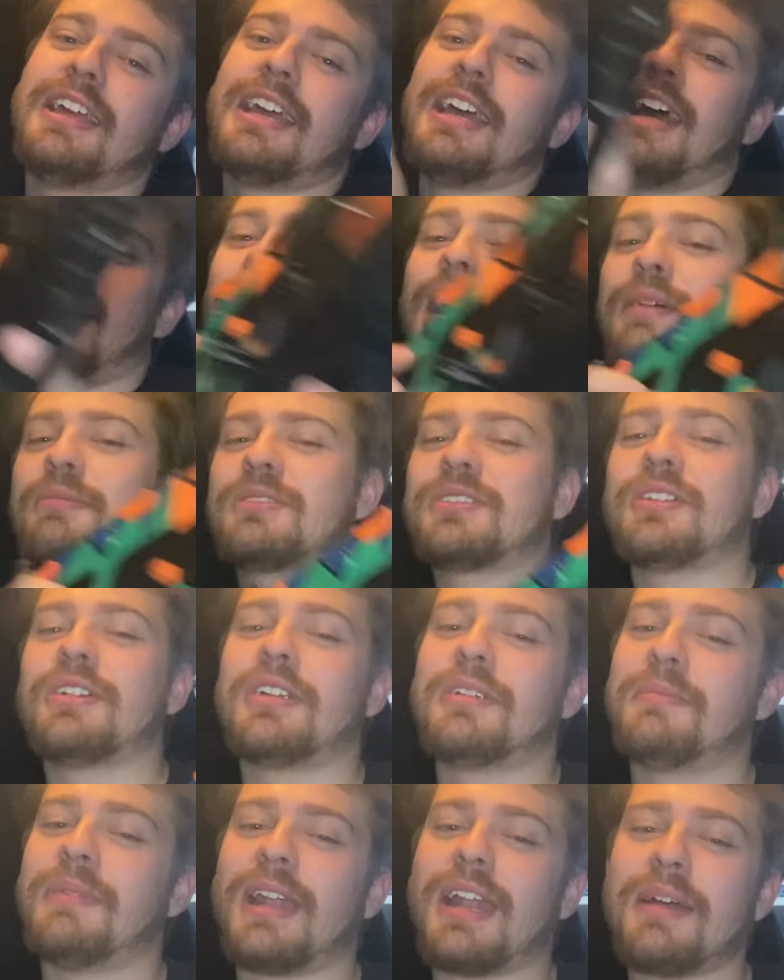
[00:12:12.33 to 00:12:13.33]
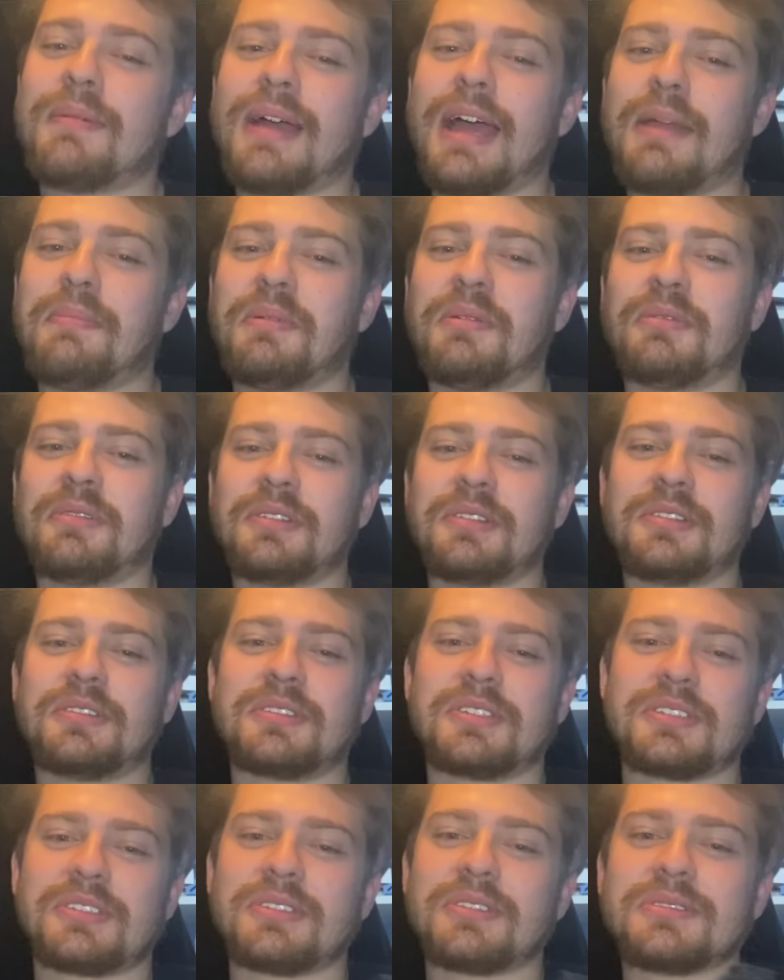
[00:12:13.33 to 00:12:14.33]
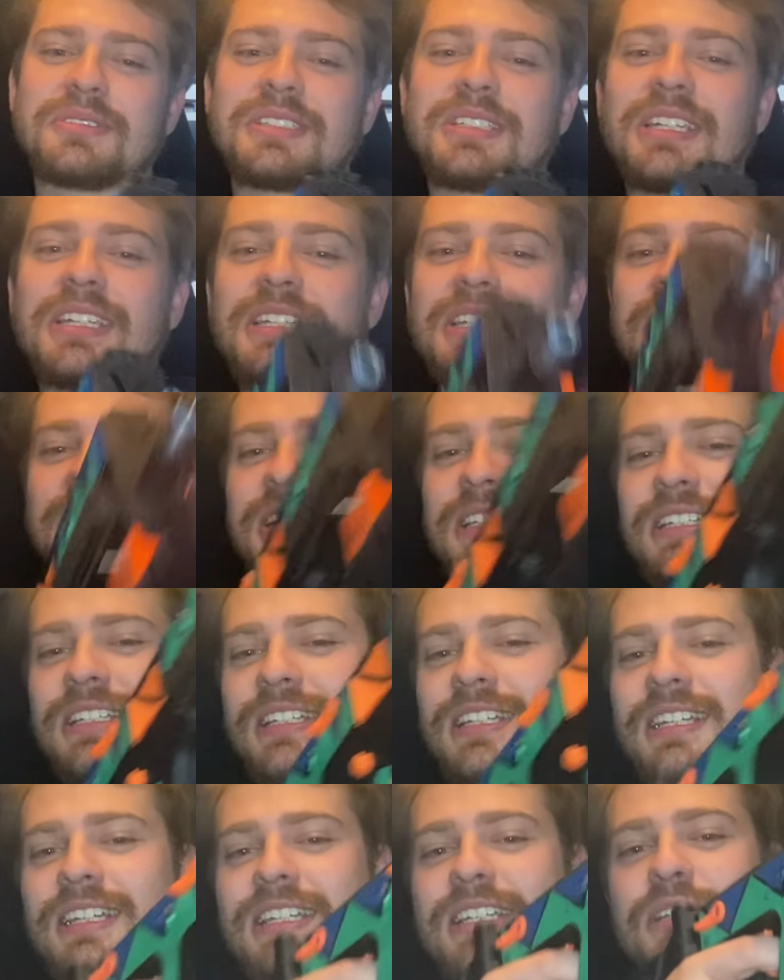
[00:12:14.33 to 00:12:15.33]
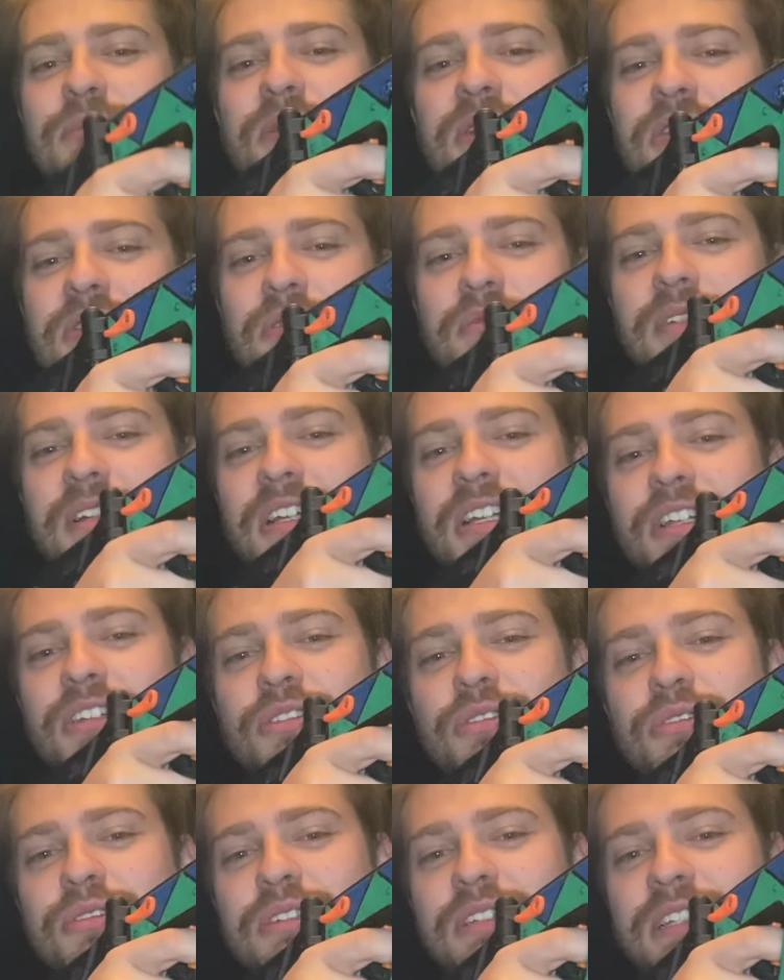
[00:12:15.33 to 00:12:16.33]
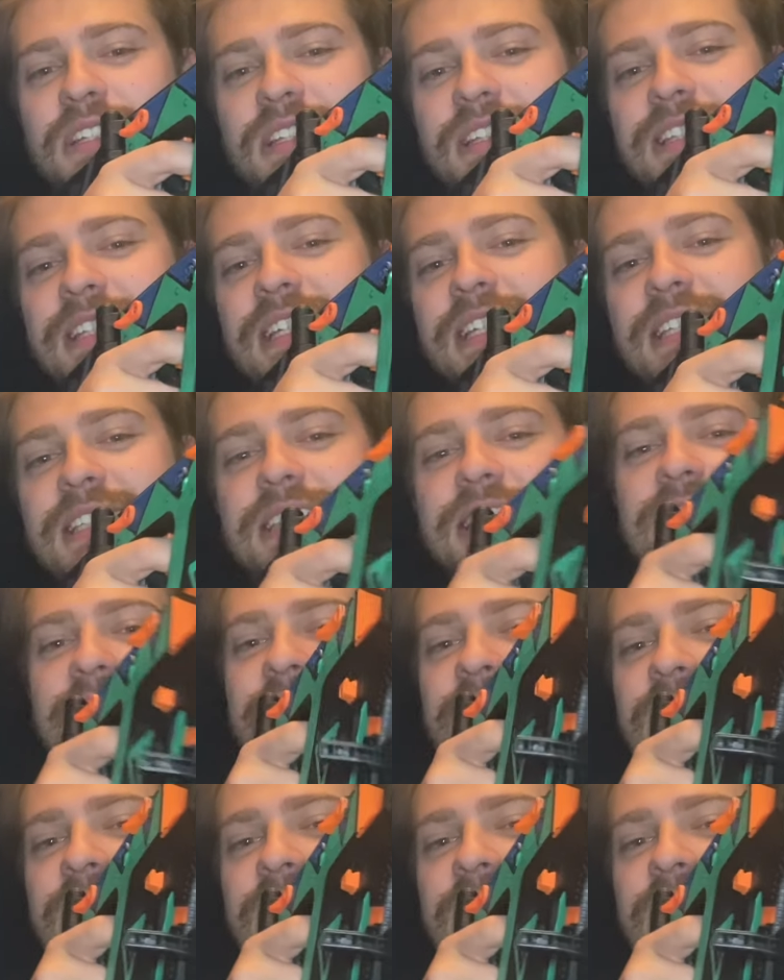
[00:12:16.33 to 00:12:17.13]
I'm sorry, but I'm happy with the results, especially when I can do this